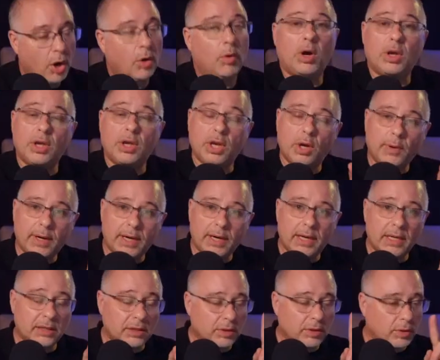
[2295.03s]
you know what,
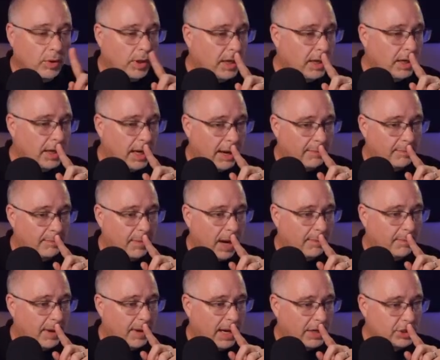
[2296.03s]
Laura?
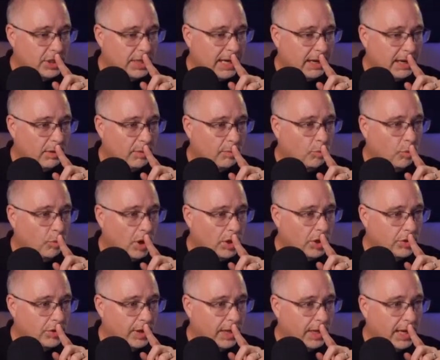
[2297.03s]
I'm actually now I'm
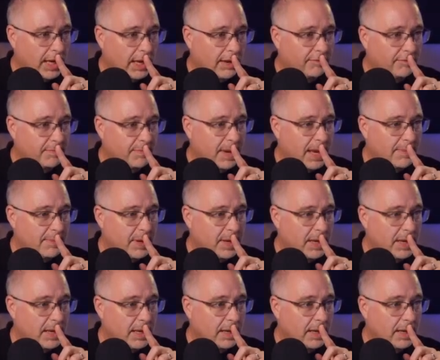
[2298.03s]
wondering if maybe